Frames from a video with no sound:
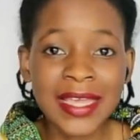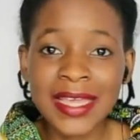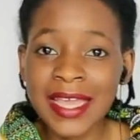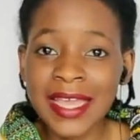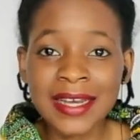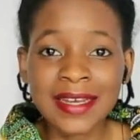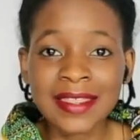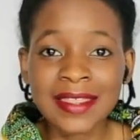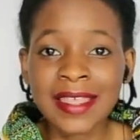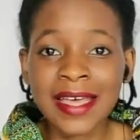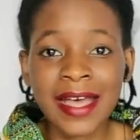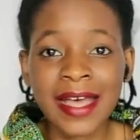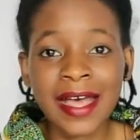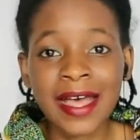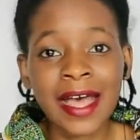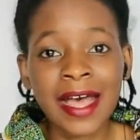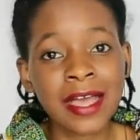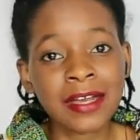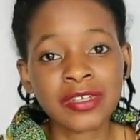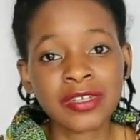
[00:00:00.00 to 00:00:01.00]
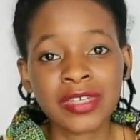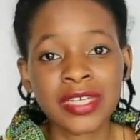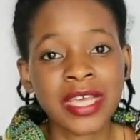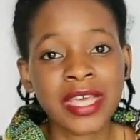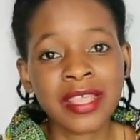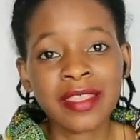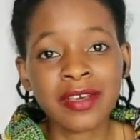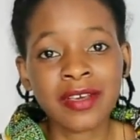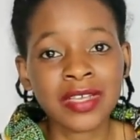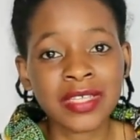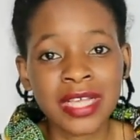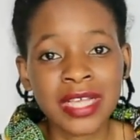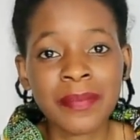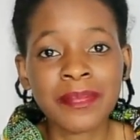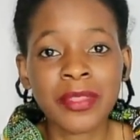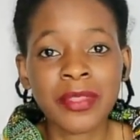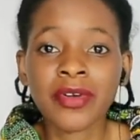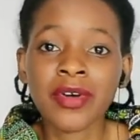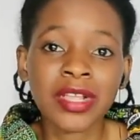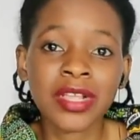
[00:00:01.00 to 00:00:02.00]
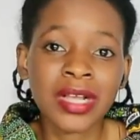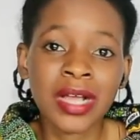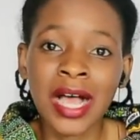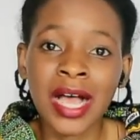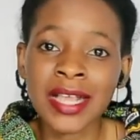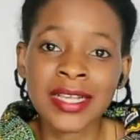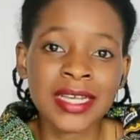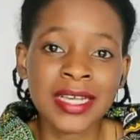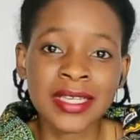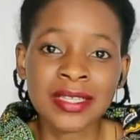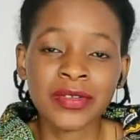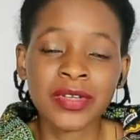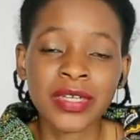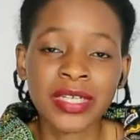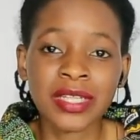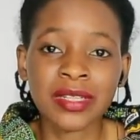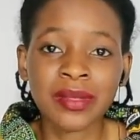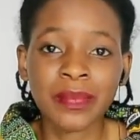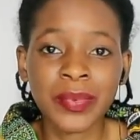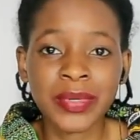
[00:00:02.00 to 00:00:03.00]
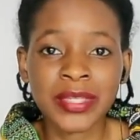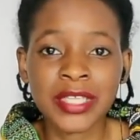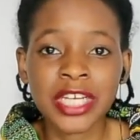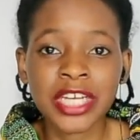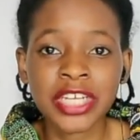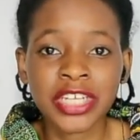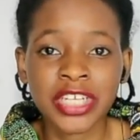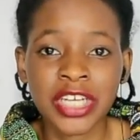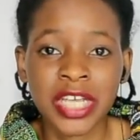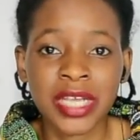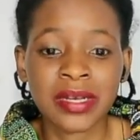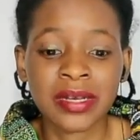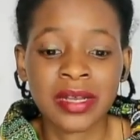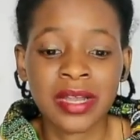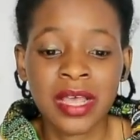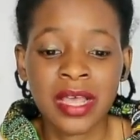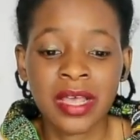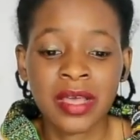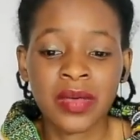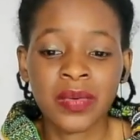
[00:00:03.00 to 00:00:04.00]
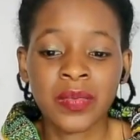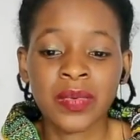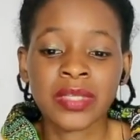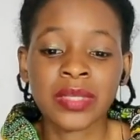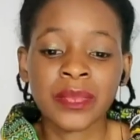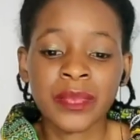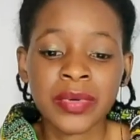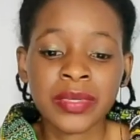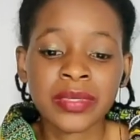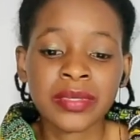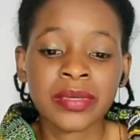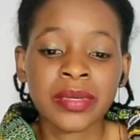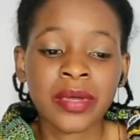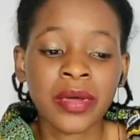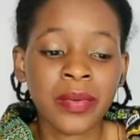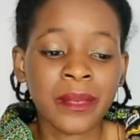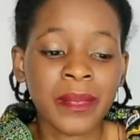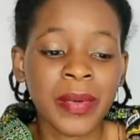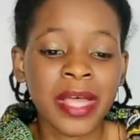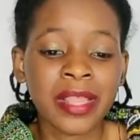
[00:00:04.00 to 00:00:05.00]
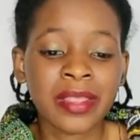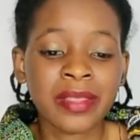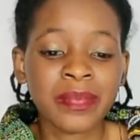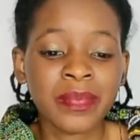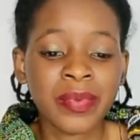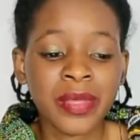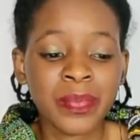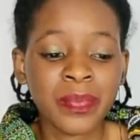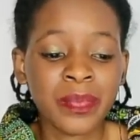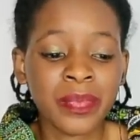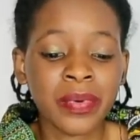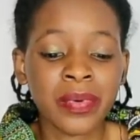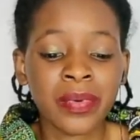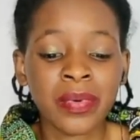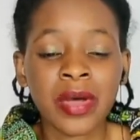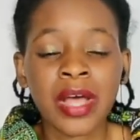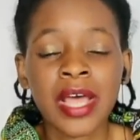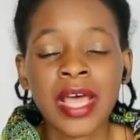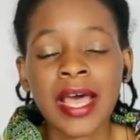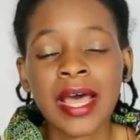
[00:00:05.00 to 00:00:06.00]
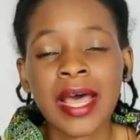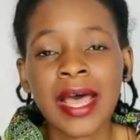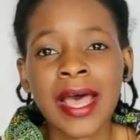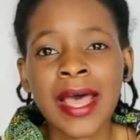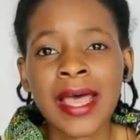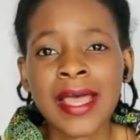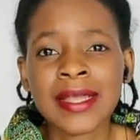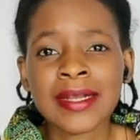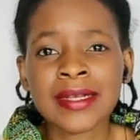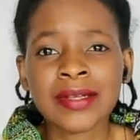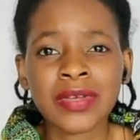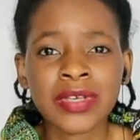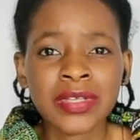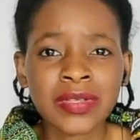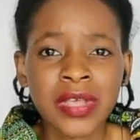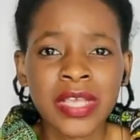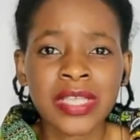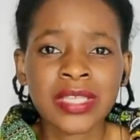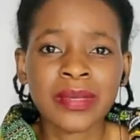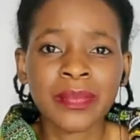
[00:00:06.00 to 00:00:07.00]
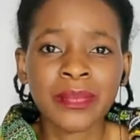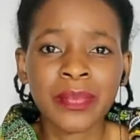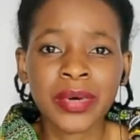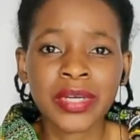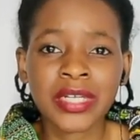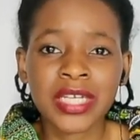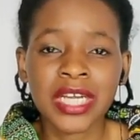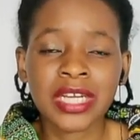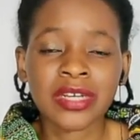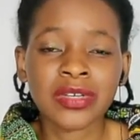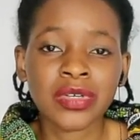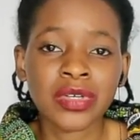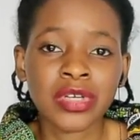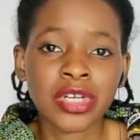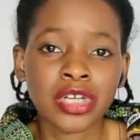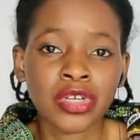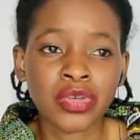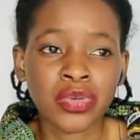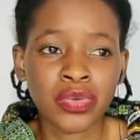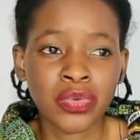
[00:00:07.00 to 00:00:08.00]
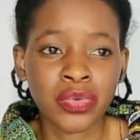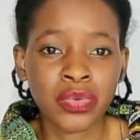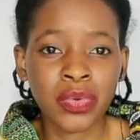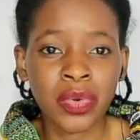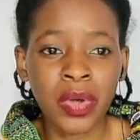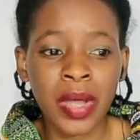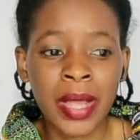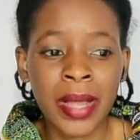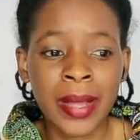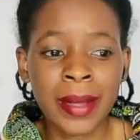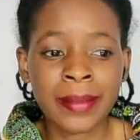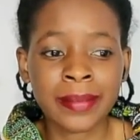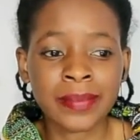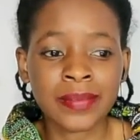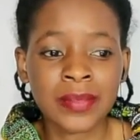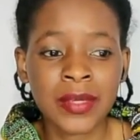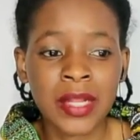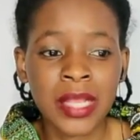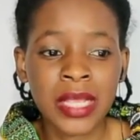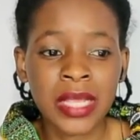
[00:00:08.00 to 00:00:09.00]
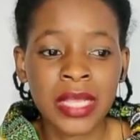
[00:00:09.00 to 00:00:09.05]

get the act together or something or are just not in the position we're supposed to help other people and also it's important to um,